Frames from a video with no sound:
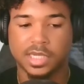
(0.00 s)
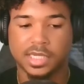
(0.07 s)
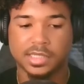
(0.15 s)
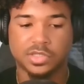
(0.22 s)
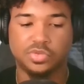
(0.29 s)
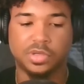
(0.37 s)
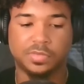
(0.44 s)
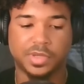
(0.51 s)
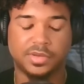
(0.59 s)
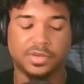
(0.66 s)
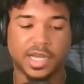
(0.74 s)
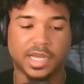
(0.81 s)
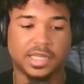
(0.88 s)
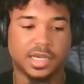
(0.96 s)
not two
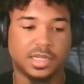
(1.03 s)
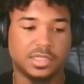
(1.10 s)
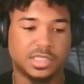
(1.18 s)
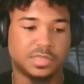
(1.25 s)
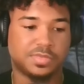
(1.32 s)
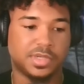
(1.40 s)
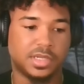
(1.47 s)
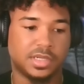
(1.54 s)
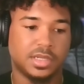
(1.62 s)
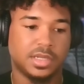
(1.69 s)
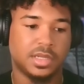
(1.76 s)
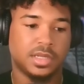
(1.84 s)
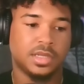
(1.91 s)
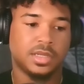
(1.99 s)
competing ideologies, but
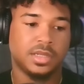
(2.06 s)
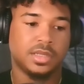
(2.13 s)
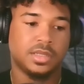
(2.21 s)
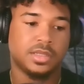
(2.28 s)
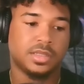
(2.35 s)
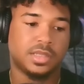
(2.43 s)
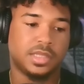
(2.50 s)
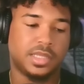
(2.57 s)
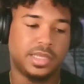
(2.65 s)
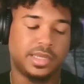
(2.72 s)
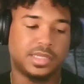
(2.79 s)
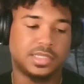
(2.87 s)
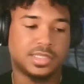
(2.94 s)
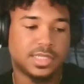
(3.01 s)
the
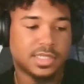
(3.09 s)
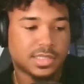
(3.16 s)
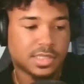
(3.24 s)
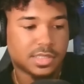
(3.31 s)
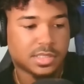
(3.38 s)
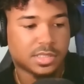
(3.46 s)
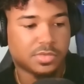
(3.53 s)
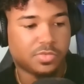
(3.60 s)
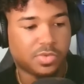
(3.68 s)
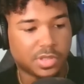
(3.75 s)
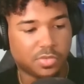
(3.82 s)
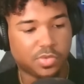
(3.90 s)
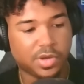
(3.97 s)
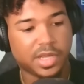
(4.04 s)
existence,
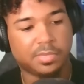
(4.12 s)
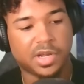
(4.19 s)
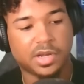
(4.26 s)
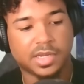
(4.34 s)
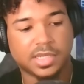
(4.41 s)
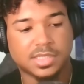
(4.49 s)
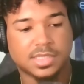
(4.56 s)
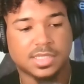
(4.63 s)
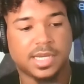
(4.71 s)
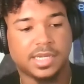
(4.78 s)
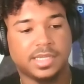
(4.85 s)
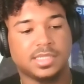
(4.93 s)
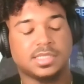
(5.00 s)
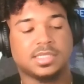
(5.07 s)
the way American
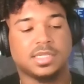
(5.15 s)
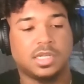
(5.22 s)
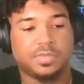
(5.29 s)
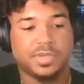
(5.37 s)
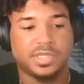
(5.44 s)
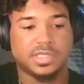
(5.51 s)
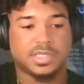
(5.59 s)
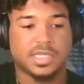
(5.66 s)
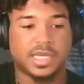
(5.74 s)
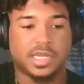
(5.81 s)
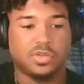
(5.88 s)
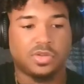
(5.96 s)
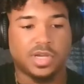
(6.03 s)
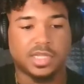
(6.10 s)
society is set up, is
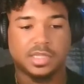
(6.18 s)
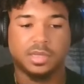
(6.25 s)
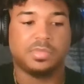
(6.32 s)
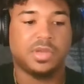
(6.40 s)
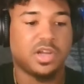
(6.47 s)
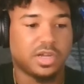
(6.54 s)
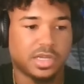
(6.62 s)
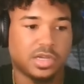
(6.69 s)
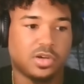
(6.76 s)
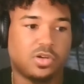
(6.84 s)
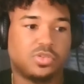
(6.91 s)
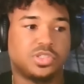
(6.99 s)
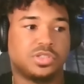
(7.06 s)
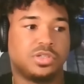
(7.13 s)
that you got the American
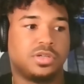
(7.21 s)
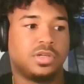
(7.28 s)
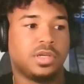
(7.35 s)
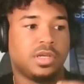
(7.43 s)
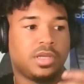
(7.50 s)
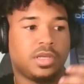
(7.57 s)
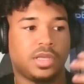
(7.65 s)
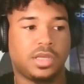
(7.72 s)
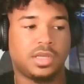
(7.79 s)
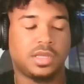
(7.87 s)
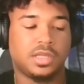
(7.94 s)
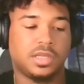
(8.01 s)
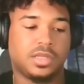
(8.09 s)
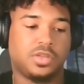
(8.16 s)
culture
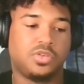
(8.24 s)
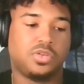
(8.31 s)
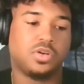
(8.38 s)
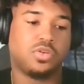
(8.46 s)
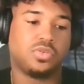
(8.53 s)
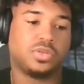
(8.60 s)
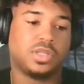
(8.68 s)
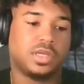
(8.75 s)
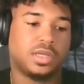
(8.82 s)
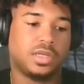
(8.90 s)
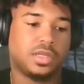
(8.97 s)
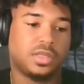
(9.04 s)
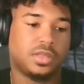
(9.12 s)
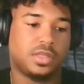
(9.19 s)
and you know
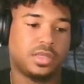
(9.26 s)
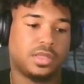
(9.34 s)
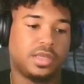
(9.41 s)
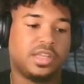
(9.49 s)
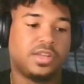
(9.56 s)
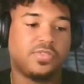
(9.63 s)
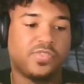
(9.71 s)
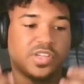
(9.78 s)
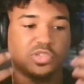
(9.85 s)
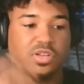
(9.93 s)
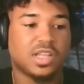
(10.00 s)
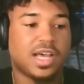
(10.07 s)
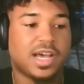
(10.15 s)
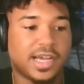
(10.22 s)
the the
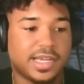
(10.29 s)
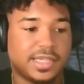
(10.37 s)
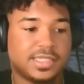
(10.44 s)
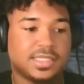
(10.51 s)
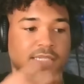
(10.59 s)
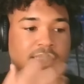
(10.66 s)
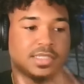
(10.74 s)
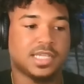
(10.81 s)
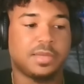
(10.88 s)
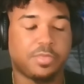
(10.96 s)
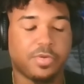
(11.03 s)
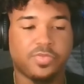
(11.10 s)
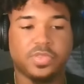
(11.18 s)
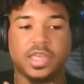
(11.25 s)
individualized
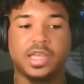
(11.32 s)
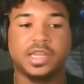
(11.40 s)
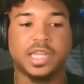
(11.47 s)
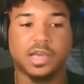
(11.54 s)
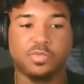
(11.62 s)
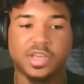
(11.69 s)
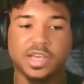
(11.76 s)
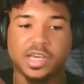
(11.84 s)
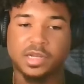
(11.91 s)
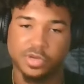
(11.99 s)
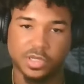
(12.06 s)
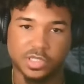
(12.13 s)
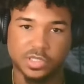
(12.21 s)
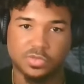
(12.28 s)
type of thing that we kind of
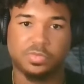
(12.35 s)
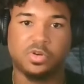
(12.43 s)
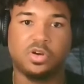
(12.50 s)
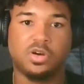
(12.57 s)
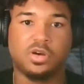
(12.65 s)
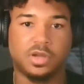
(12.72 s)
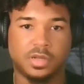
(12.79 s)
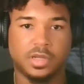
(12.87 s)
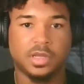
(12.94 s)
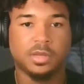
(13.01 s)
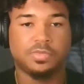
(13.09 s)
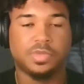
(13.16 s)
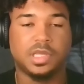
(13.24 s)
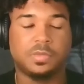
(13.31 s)
push upon
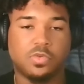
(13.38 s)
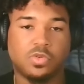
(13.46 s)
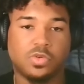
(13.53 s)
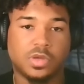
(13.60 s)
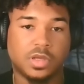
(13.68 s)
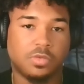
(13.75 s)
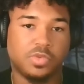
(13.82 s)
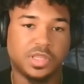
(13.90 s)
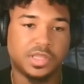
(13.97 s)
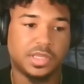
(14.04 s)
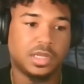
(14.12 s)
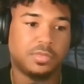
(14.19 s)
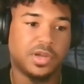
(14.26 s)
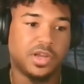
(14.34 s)
people uh,
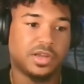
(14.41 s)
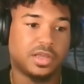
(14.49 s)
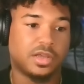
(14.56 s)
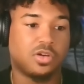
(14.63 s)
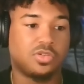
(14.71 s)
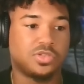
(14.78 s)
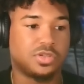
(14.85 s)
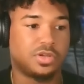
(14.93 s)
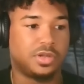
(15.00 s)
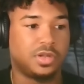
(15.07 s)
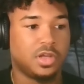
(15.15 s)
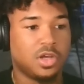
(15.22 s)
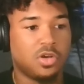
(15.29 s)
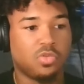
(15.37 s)
within American culture, and
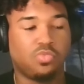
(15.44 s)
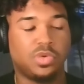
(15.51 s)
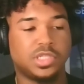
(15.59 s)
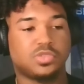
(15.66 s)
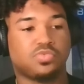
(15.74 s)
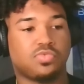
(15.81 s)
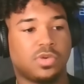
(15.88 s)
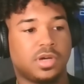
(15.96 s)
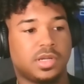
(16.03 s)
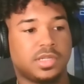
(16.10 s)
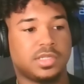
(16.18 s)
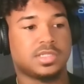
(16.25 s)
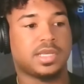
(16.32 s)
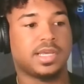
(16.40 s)
which
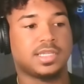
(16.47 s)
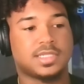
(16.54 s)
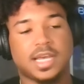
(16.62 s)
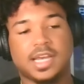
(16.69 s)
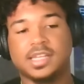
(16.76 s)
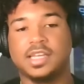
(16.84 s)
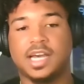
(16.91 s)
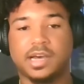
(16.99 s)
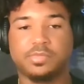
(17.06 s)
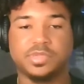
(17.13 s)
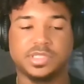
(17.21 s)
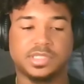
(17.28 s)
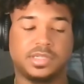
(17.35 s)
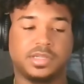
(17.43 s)
runs exactly
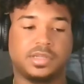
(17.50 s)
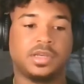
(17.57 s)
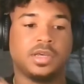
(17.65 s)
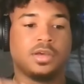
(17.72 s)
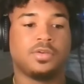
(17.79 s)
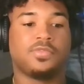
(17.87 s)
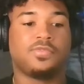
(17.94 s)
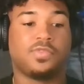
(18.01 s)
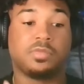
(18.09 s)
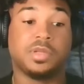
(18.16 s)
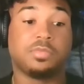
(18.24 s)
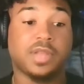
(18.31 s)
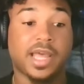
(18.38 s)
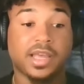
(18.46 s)
opposite from
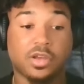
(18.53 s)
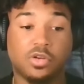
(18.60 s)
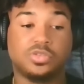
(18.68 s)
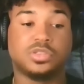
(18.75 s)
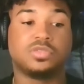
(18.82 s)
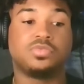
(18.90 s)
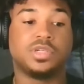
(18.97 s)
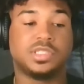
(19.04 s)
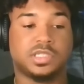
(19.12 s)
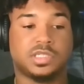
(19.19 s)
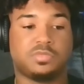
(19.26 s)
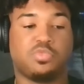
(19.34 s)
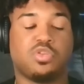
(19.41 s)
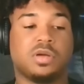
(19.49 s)
the black culture, which
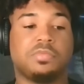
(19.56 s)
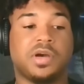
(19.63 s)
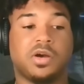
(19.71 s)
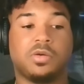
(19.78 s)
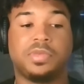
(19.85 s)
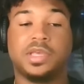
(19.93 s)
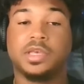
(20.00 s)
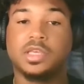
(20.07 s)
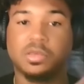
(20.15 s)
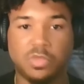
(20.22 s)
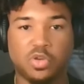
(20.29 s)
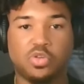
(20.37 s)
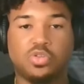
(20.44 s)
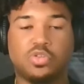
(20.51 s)
is more about being
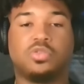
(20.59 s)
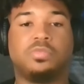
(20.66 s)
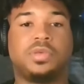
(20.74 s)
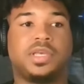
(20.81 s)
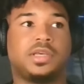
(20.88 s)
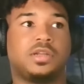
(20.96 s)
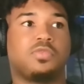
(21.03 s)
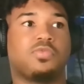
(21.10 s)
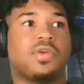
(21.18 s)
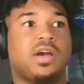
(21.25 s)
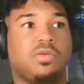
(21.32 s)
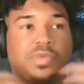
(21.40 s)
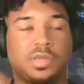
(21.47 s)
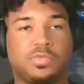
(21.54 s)
communal, being
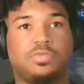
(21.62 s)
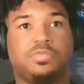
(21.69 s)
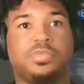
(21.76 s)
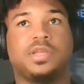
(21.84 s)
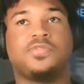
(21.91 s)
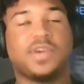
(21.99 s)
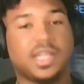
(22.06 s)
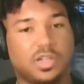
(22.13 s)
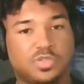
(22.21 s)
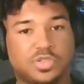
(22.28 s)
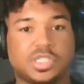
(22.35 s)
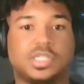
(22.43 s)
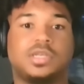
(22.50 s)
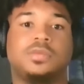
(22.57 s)
around people, being
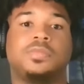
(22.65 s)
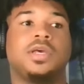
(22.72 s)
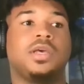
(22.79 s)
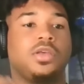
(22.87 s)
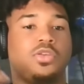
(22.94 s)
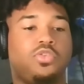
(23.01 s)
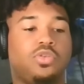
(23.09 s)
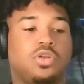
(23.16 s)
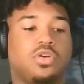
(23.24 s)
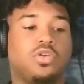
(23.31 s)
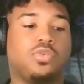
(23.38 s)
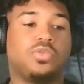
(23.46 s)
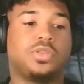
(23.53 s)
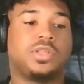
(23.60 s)
fellowship, you
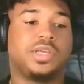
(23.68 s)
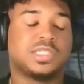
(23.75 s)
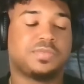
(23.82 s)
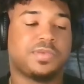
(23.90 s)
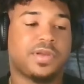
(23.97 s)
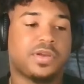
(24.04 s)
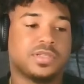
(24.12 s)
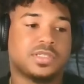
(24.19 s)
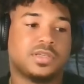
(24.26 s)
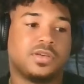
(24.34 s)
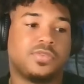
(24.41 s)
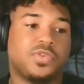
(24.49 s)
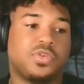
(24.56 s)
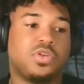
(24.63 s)
know, the experience
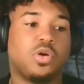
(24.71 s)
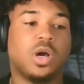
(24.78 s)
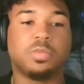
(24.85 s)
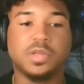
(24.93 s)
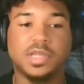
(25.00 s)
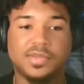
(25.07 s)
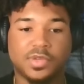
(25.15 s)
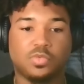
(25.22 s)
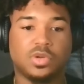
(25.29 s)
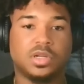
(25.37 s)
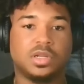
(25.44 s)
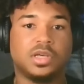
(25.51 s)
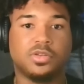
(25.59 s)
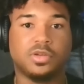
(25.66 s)
of, you know, uplifting one
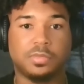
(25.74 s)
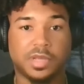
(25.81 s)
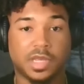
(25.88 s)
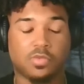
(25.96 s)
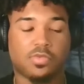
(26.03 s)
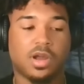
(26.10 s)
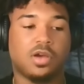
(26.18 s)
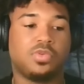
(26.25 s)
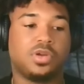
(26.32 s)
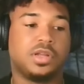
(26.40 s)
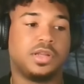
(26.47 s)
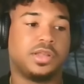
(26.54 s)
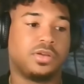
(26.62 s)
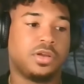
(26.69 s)
another and being around one
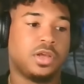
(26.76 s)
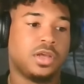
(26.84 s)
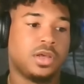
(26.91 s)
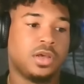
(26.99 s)
another,